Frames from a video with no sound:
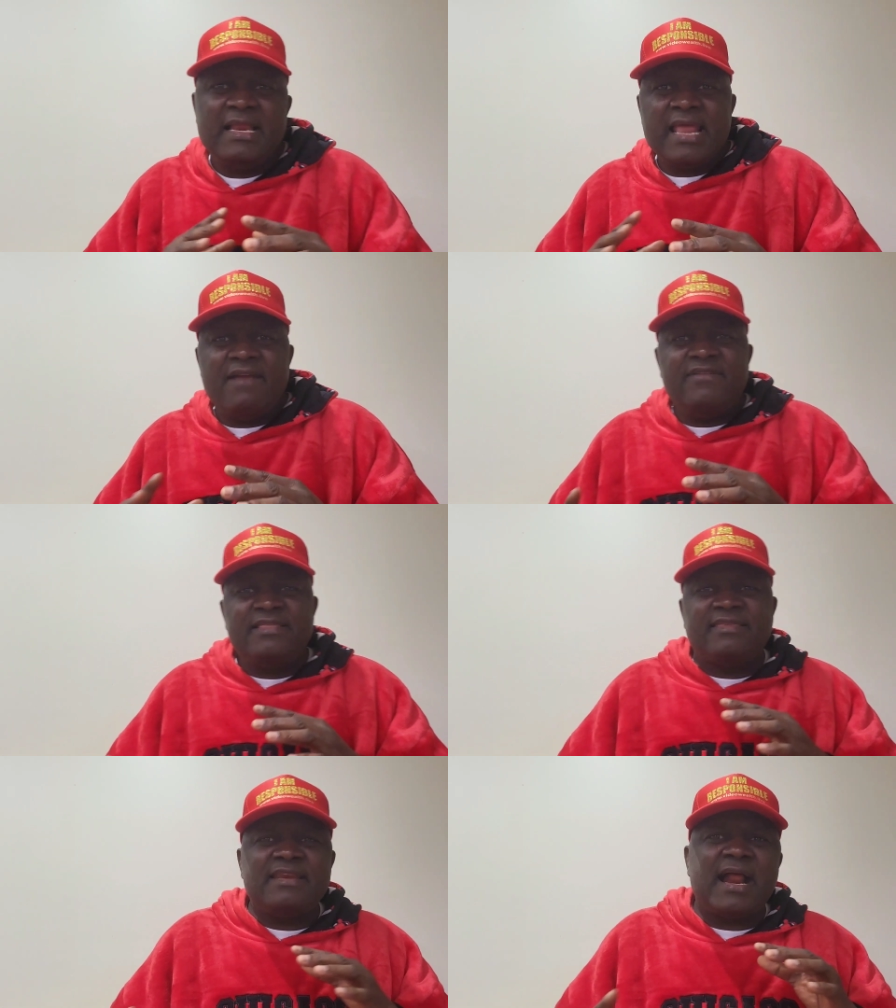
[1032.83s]

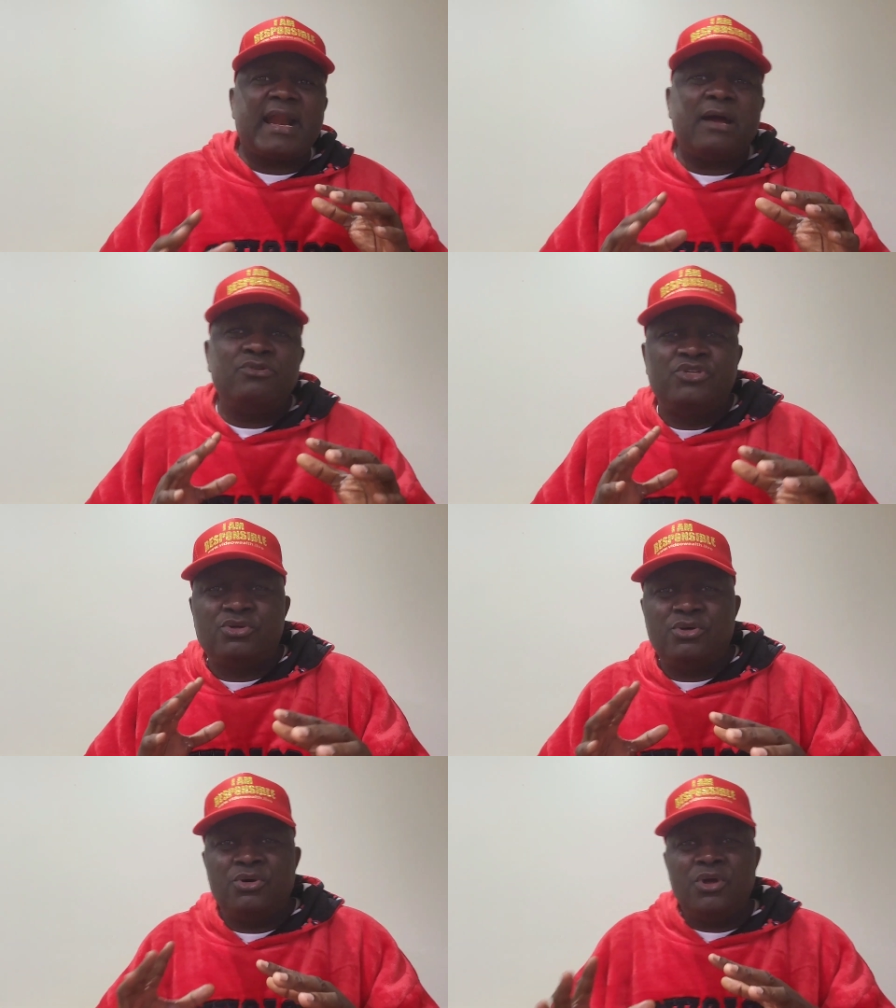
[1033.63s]
everything around
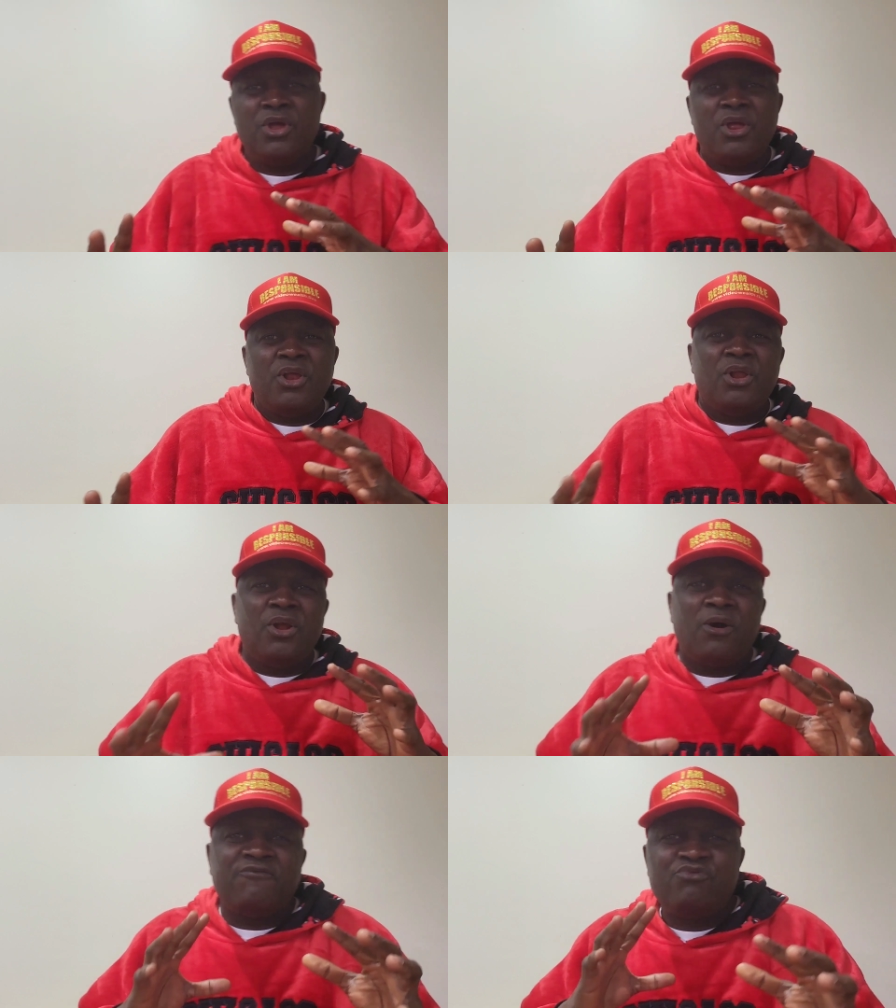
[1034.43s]
you
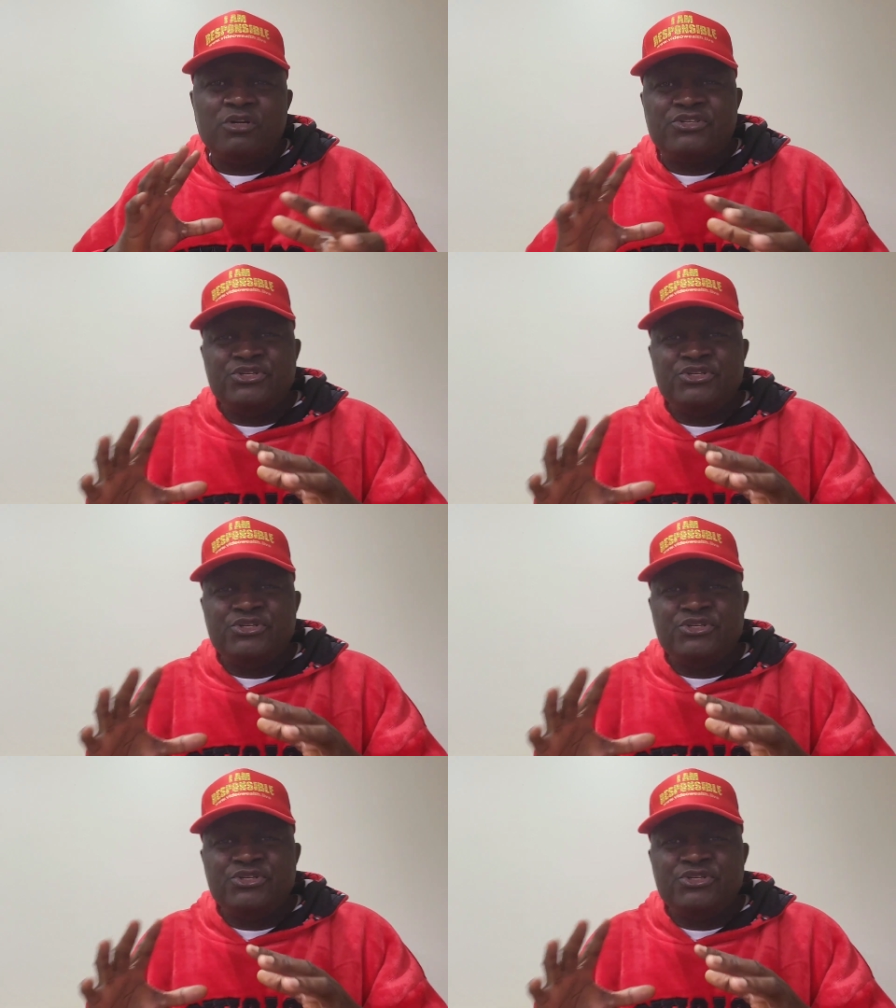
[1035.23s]
of what